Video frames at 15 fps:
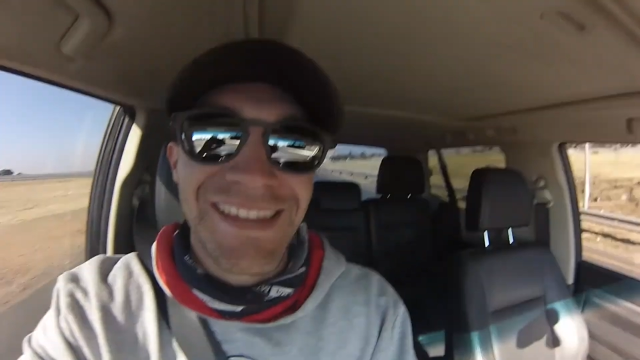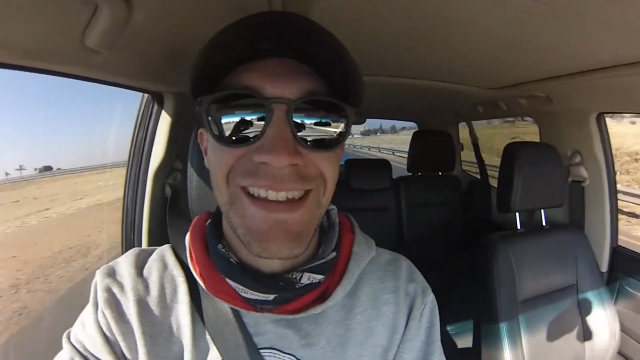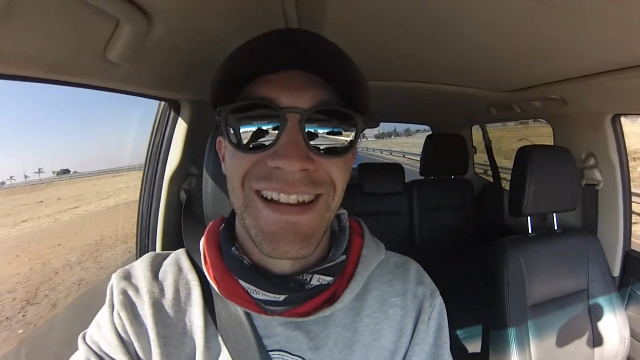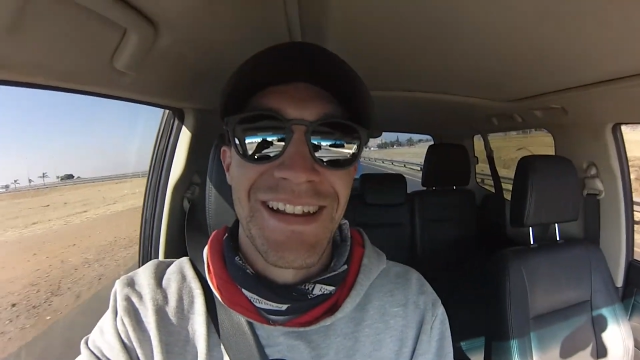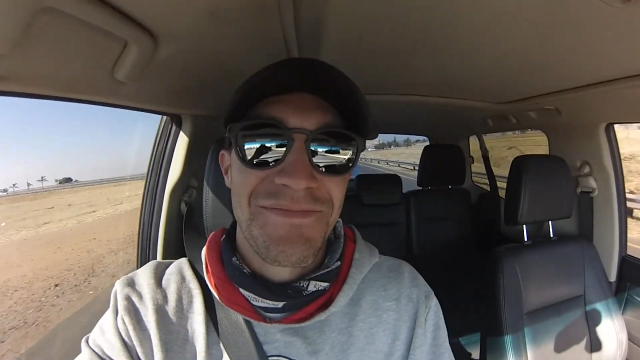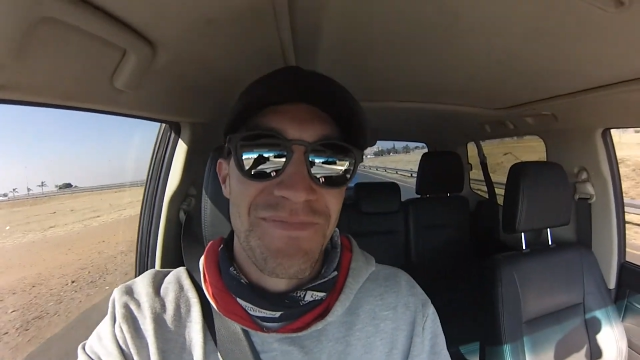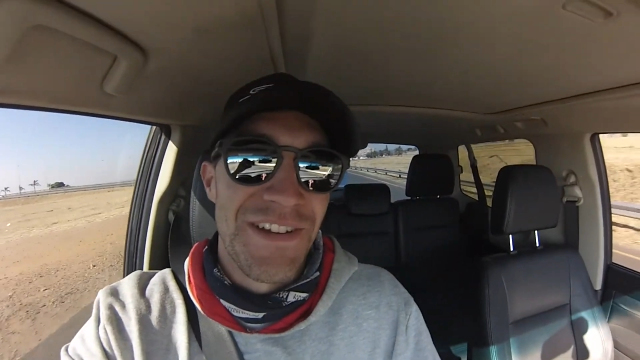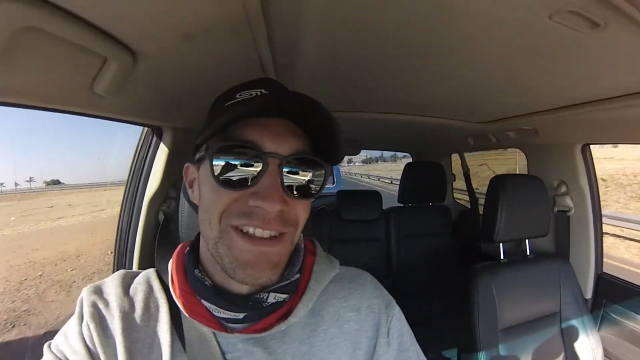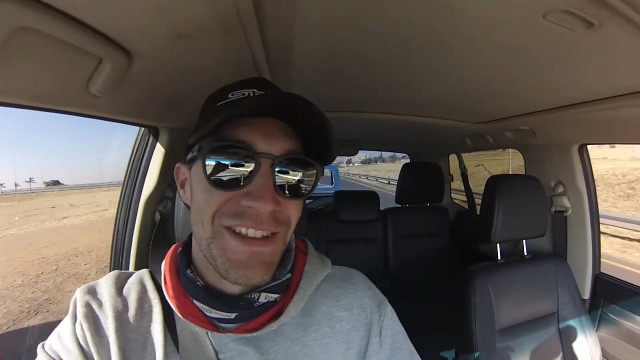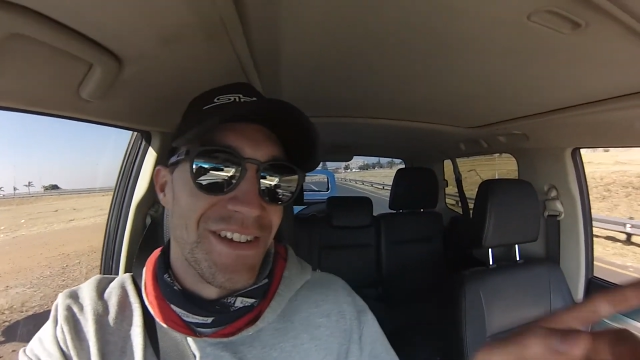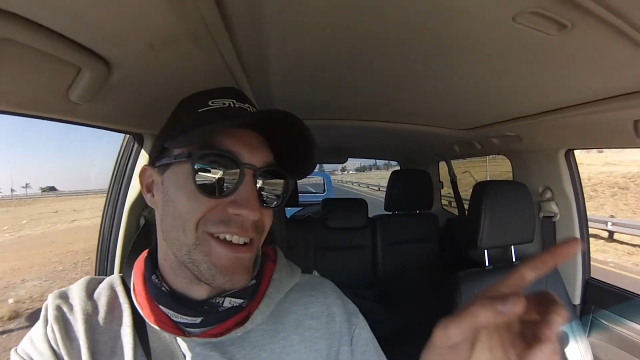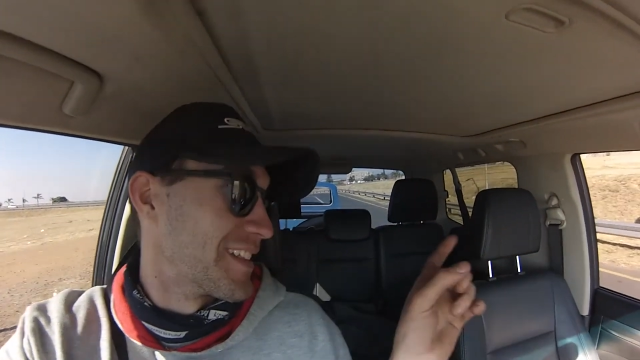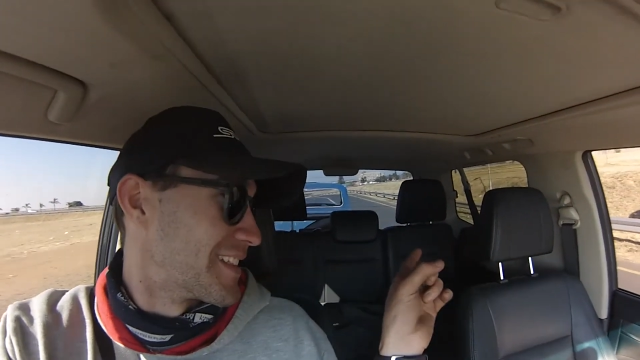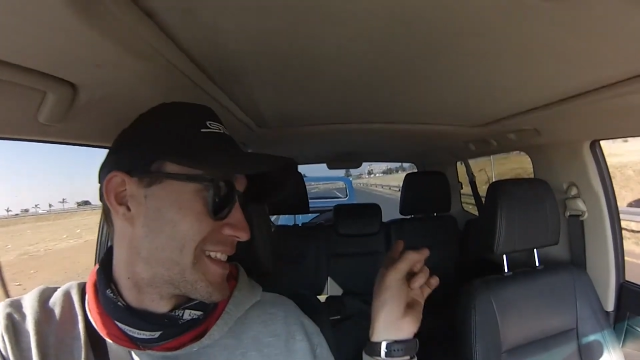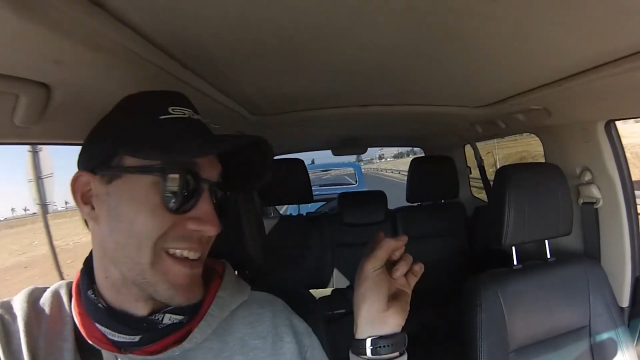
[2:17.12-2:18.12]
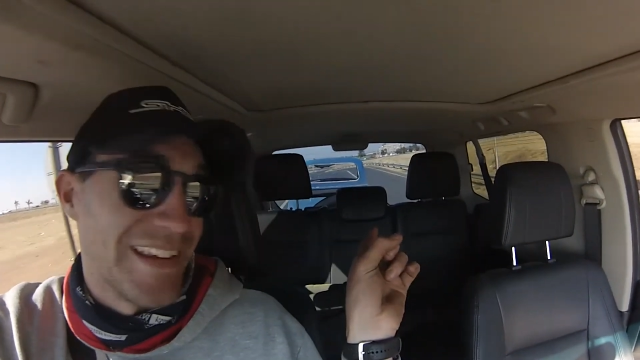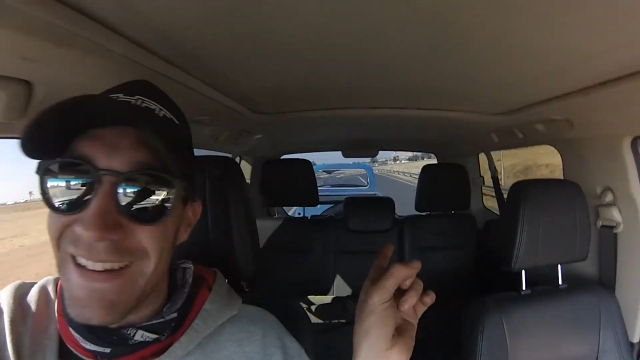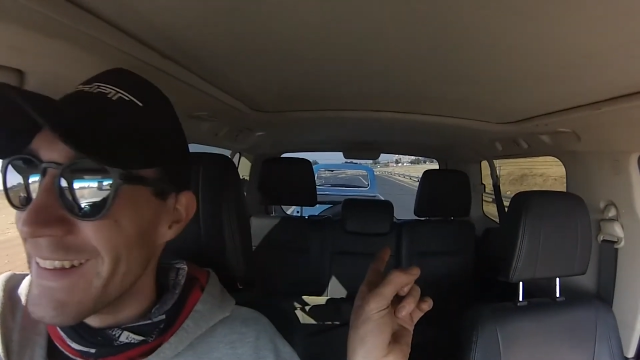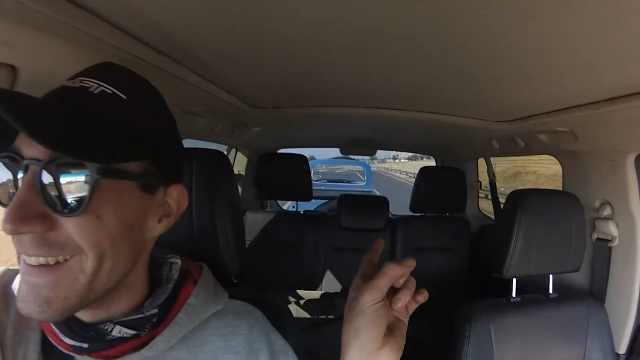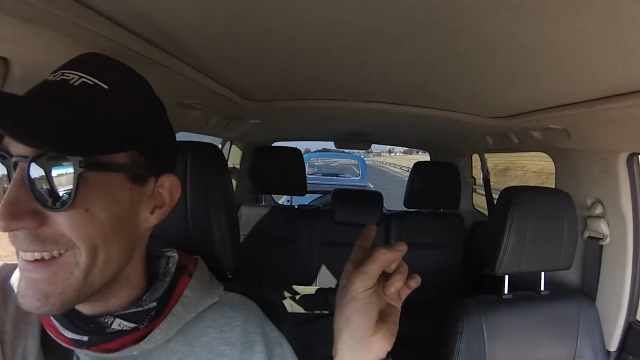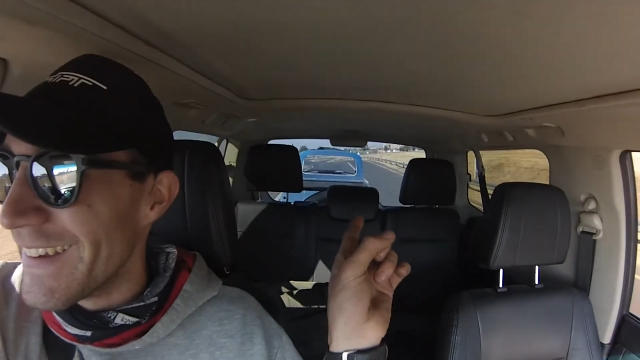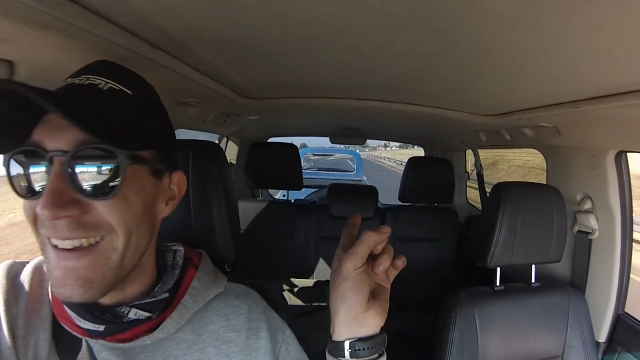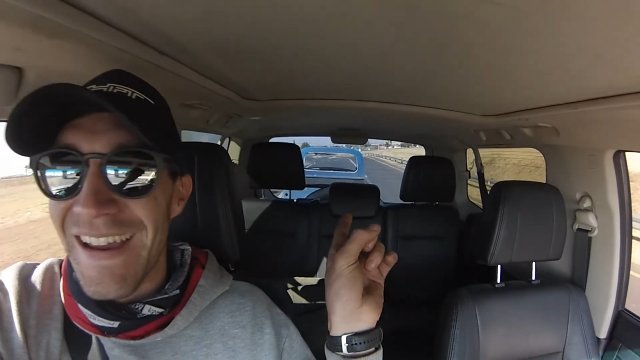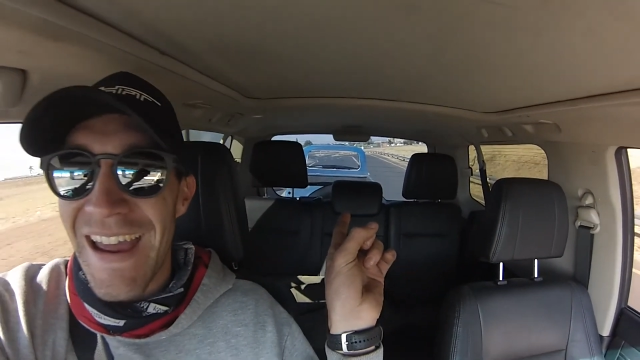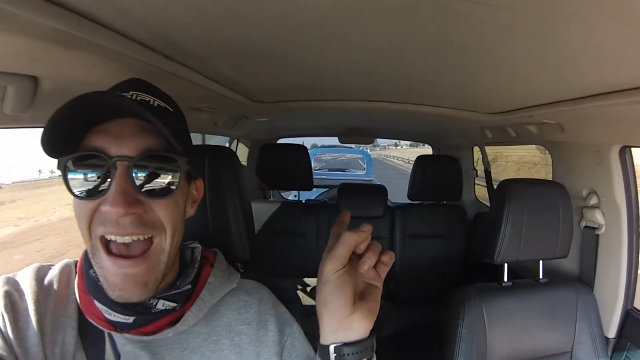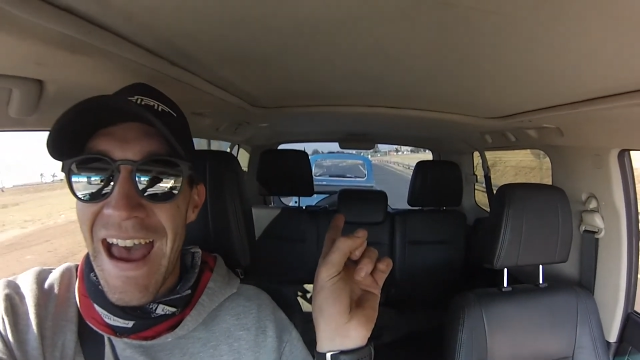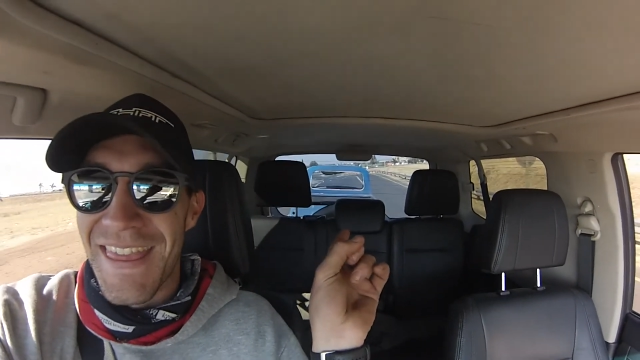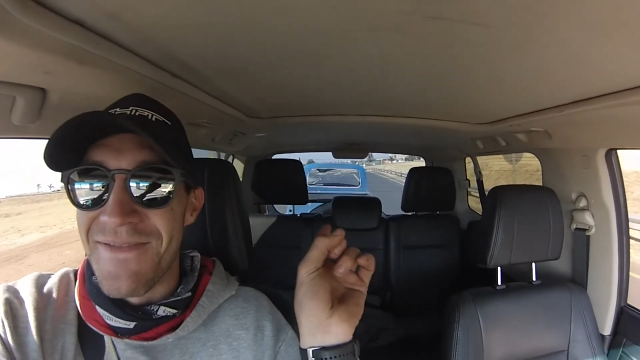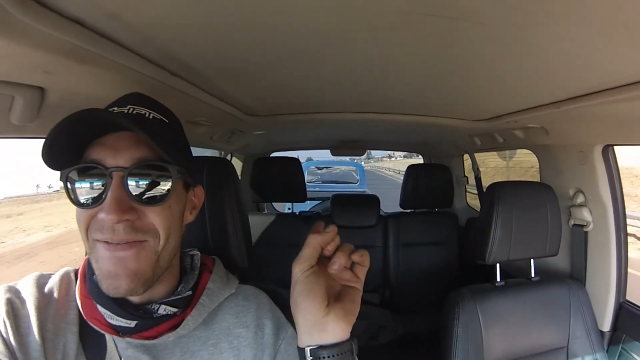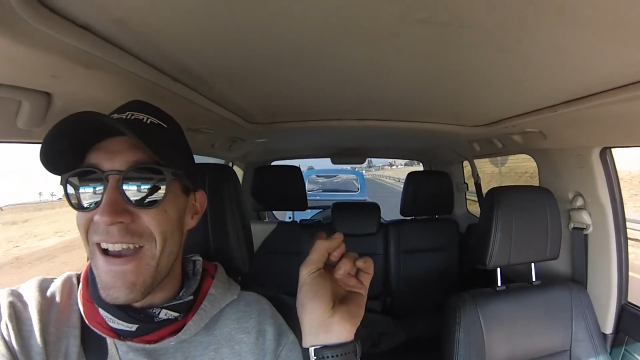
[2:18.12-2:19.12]
didn't, but you can see
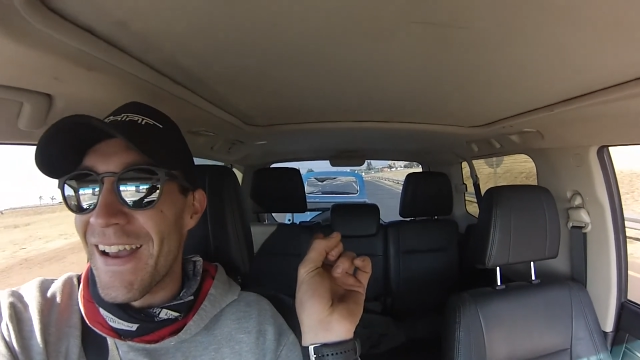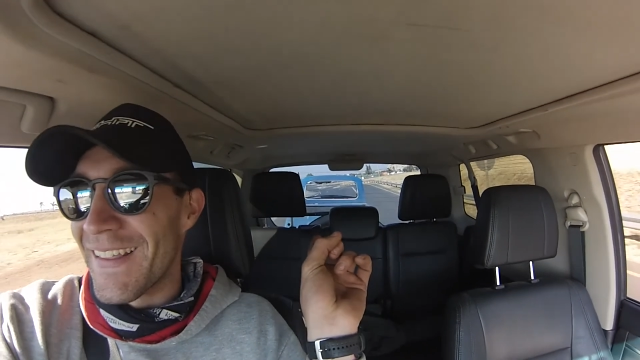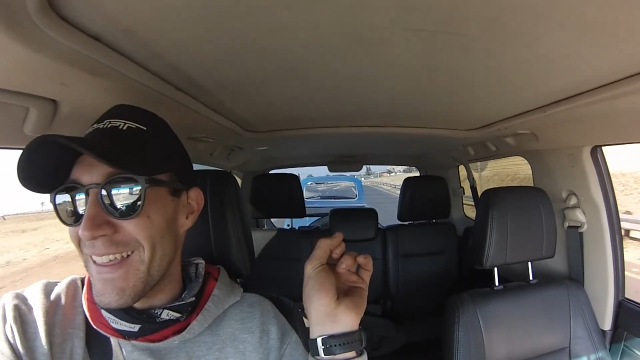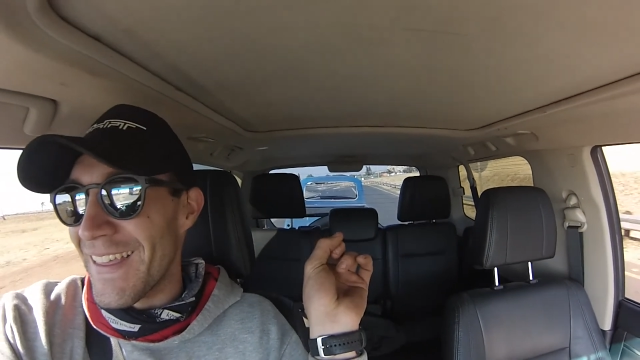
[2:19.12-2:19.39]
at the back